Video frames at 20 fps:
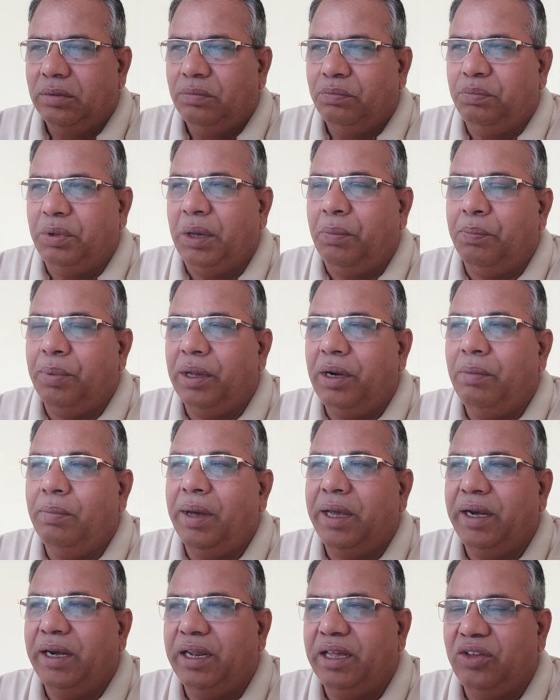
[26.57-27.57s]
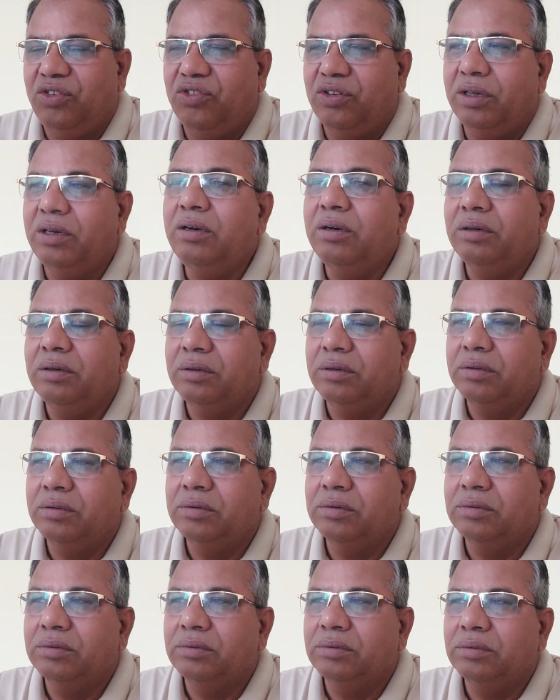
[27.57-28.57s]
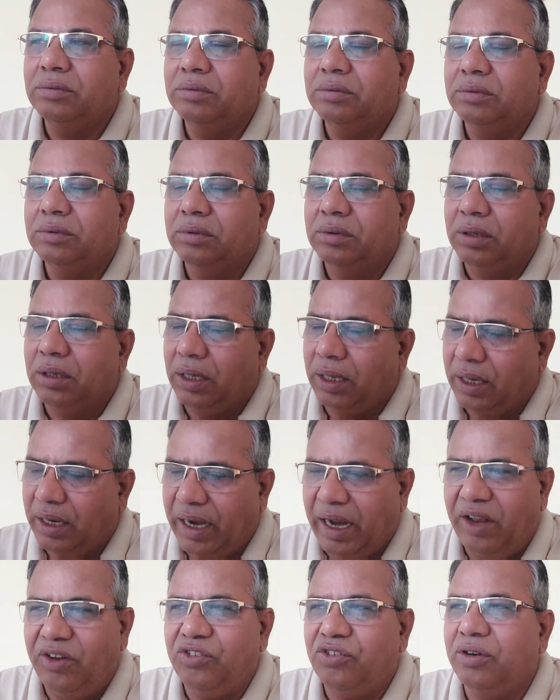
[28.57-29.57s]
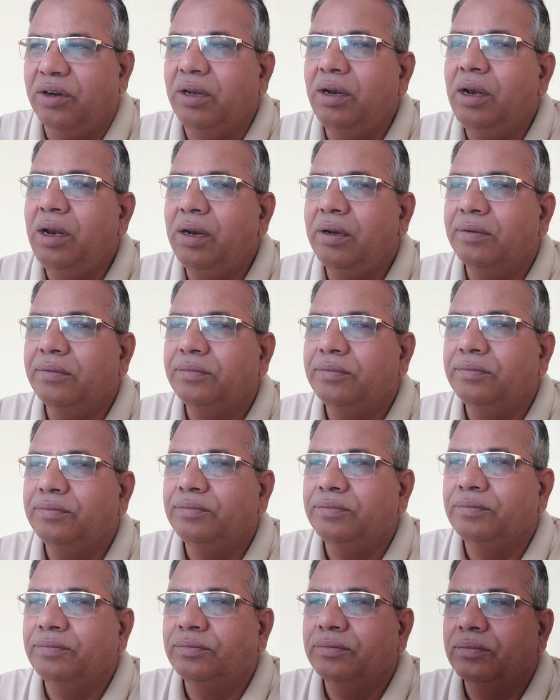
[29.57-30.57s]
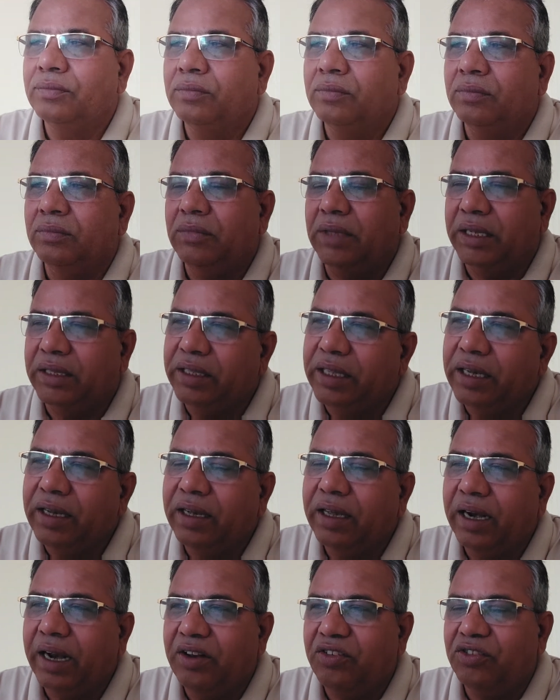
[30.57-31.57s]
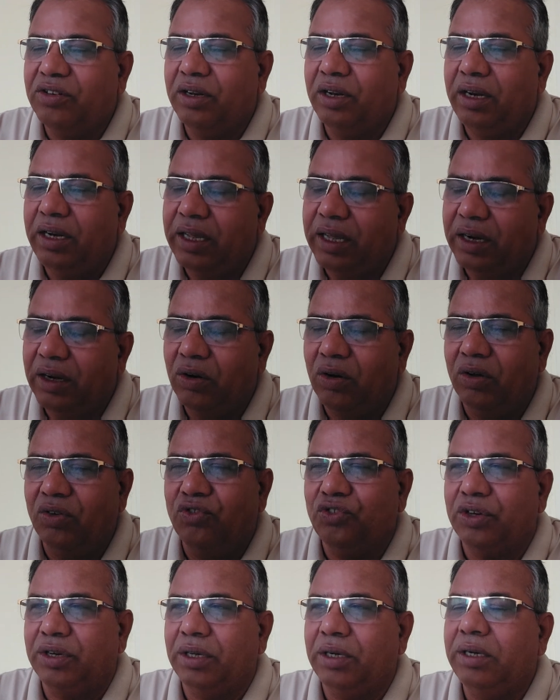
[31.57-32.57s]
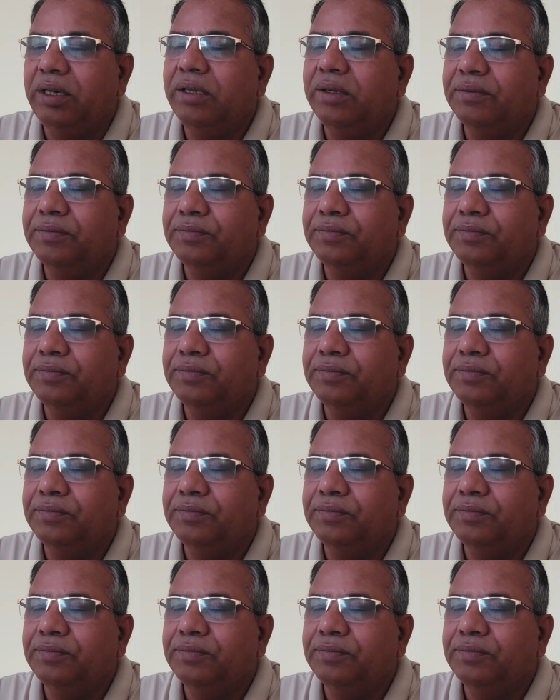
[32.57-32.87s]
people by nature are rational, they think rationally and logically.